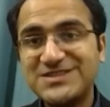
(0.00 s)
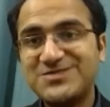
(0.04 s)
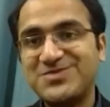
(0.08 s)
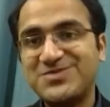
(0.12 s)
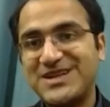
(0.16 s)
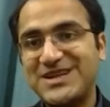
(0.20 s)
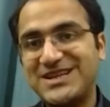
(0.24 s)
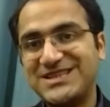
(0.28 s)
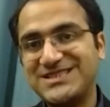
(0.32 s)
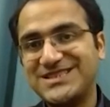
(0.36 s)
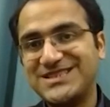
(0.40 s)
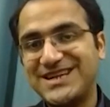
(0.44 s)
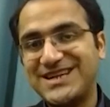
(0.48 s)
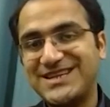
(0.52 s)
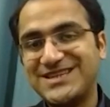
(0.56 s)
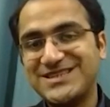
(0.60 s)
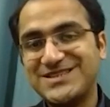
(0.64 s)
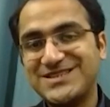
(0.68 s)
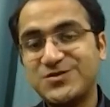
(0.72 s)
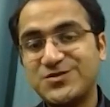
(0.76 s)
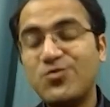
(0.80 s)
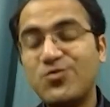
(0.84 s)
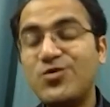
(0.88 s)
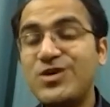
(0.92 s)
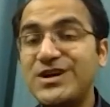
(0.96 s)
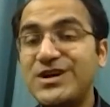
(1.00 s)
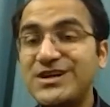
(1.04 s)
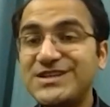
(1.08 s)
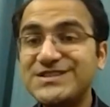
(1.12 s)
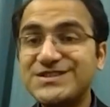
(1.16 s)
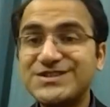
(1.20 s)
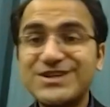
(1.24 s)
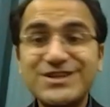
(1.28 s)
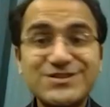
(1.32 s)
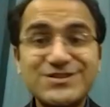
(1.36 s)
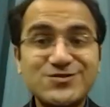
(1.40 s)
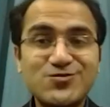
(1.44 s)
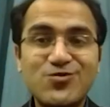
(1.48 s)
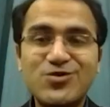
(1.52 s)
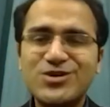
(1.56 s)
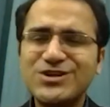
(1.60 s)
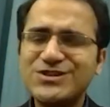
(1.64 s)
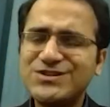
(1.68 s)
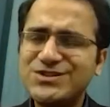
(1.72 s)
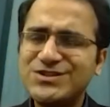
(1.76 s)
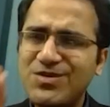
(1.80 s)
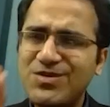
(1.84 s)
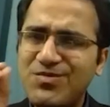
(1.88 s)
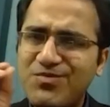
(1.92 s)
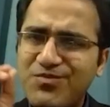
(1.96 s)
is meningitis. We'll discuss what
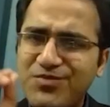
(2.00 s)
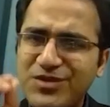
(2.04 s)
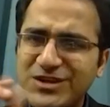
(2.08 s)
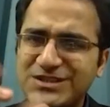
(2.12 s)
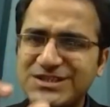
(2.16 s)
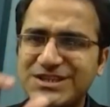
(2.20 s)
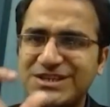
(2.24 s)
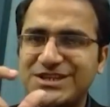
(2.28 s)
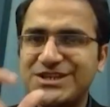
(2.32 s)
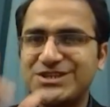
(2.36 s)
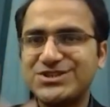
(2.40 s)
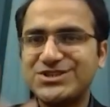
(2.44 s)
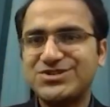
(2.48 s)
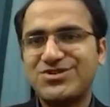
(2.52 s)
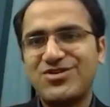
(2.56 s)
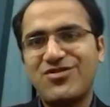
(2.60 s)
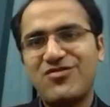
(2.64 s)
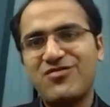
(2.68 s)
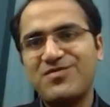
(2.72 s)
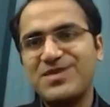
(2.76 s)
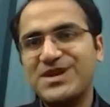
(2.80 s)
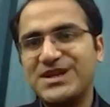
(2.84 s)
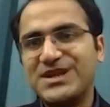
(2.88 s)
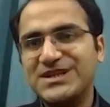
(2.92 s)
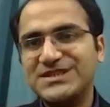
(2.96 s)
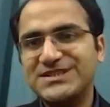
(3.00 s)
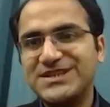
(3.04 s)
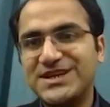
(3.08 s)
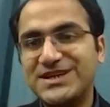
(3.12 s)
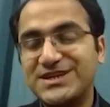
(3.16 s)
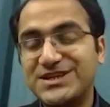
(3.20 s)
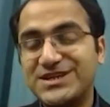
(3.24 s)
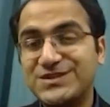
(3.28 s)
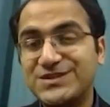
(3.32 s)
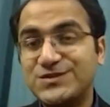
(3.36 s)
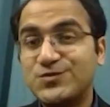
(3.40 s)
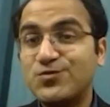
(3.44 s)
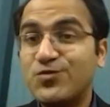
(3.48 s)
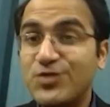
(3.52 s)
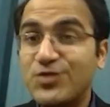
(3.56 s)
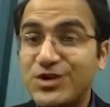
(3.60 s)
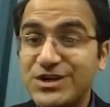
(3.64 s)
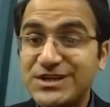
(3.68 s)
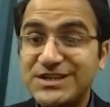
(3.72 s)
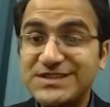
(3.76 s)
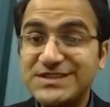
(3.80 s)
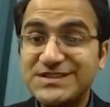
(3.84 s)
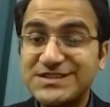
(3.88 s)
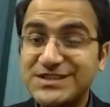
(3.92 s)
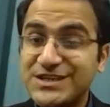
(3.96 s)
is the presentation of meningitis.
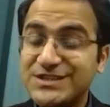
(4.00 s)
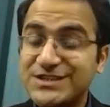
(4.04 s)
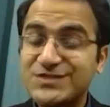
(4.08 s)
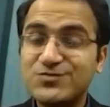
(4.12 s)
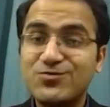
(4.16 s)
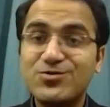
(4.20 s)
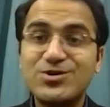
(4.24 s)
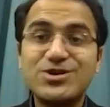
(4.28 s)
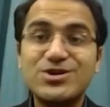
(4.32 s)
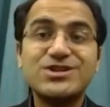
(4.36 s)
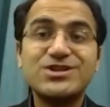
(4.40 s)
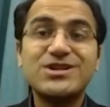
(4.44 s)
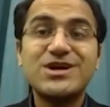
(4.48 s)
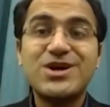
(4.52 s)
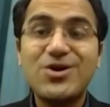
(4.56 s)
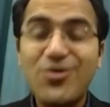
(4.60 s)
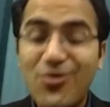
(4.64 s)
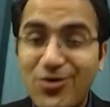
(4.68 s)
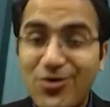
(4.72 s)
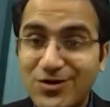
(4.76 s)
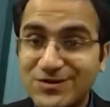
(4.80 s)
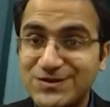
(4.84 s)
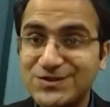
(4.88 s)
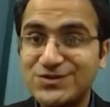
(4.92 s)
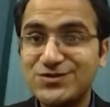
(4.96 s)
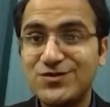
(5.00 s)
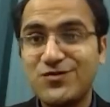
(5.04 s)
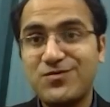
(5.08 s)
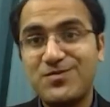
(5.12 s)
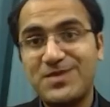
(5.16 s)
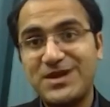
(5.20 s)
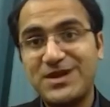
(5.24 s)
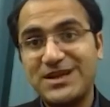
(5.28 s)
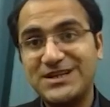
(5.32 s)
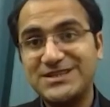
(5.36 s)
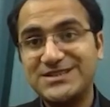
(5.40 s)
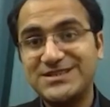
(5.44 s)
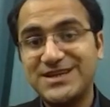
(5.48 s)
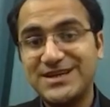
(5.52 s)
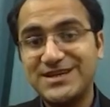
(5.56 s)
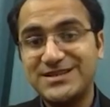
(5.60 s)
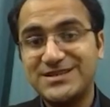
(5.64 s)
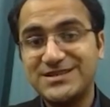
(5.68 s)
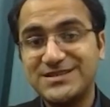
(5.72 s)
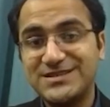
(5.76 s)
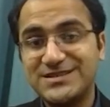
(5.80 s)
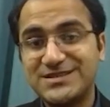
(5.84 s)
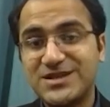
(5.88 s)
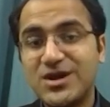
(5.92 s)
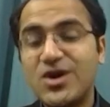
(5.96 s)
We'll discuss what are the causes of
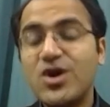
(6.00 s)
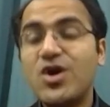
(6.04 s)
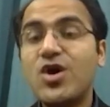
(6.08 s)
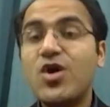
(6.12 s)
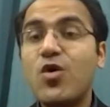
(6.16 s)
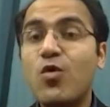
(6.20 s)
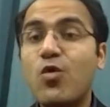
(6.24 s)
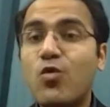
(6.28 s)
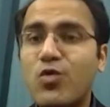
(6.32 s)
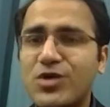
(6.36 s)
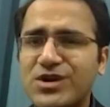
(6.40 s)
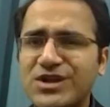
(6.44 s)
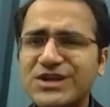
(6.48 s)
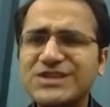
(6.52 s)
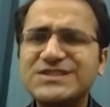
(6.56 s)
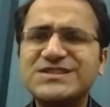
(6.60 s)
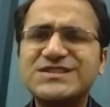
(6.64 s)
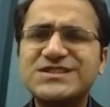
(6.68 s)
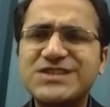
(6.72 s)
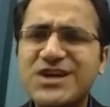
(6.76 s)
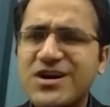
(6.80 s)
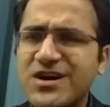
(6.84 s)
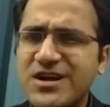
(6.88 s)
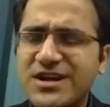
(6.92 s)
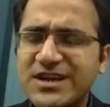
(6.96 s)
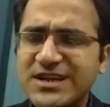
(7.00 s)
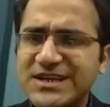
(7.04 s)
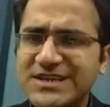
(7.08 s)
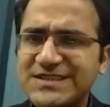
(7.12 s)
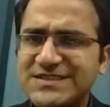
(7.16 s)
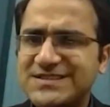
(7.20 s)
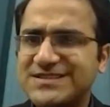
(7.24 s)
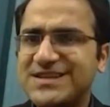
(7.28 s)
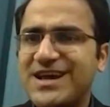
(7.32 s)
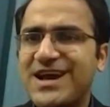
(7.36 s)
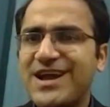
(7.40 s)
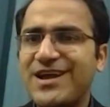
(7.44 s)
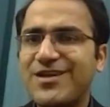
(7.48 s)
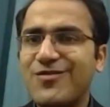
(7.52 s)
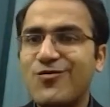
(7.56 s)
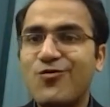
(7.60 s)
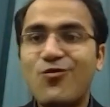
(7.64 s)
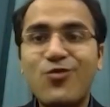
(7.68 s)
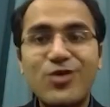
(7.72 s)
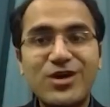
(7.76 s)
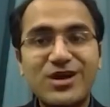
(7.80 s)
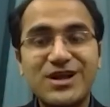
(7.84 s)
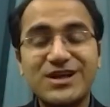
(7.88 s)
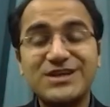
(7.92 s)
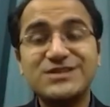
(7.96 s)
meningitis. What is Kernig sign?
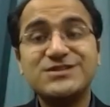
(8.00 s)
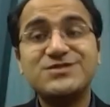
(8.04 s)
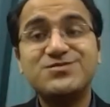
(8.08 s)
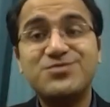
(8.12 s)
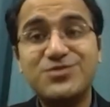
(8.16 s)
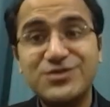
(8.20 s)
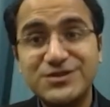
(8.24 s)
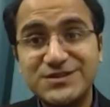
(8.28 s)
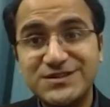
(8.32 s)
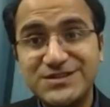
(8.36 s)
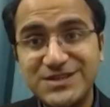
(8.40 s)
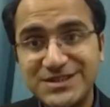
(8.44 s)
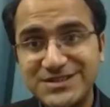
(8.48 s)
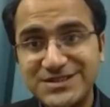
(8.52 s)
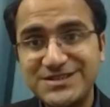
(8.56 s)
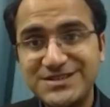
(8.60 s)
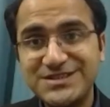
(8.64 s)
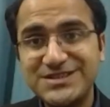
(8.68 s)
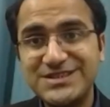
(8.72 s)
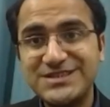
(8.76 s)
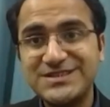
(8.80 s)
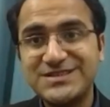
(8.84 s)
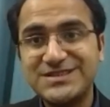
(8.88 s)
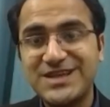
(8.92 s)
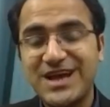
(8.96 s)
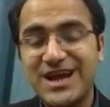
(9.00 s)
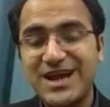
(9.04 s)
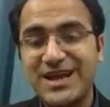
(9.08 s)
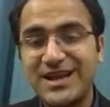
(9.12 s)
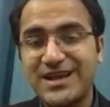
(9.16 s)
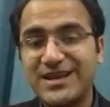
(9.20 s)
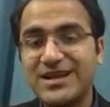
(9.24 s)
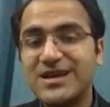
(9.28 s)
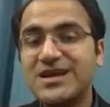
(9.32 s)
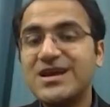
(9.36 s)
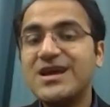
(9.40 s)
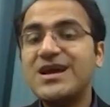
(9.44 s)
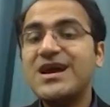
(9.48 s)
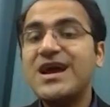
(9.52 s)
What is Brudzinski sign?